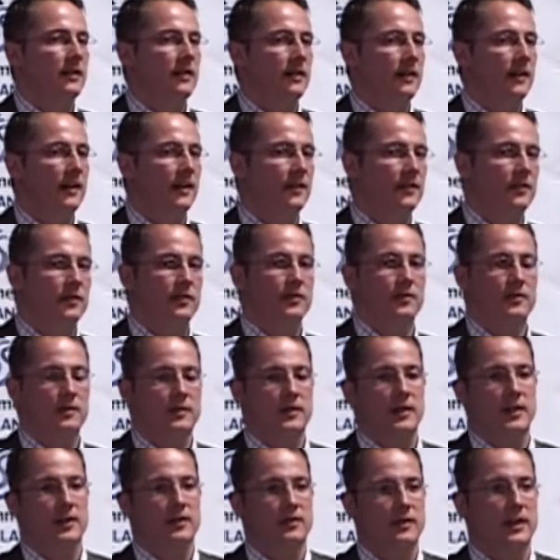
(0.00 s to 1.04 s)
I have to
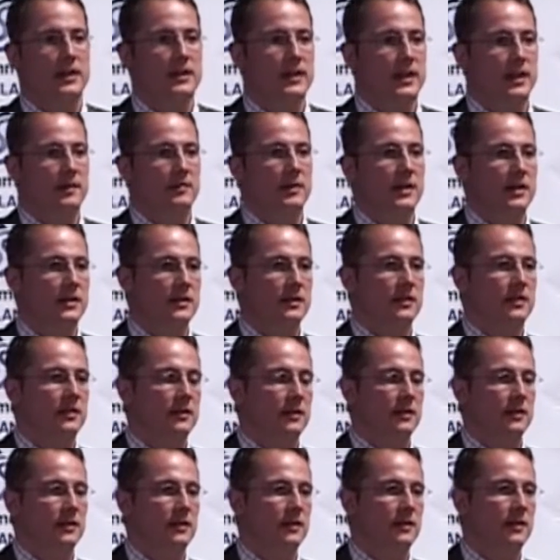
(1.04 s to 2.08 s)
get to that database
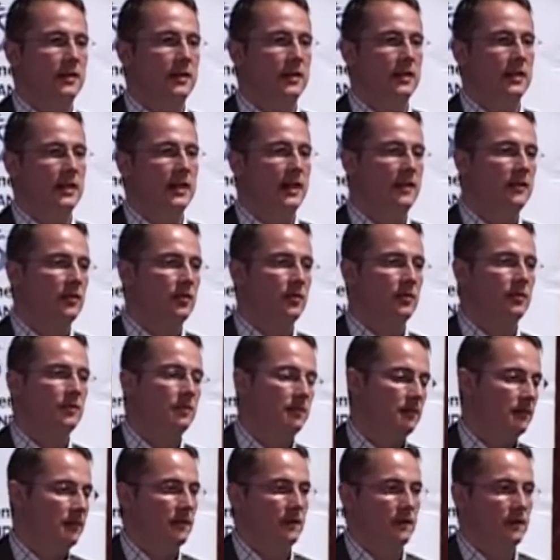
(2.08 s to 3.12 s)
and here, and then I have to
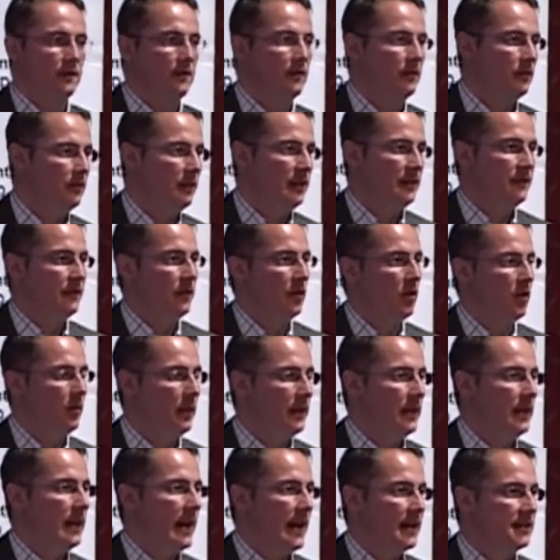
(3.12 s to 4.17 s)
reformat
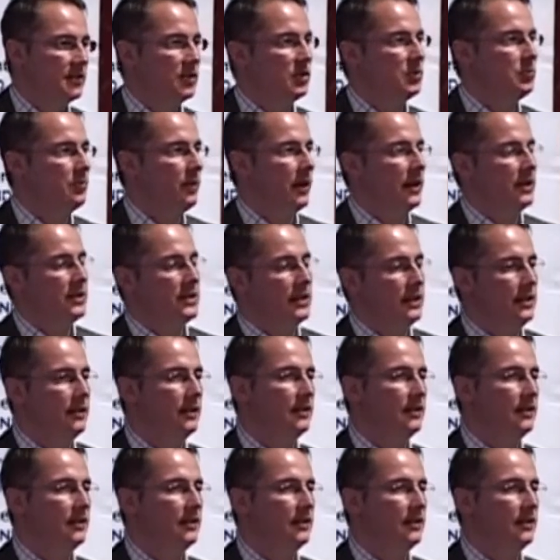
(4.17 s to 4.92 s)
that Excel spreadsheet.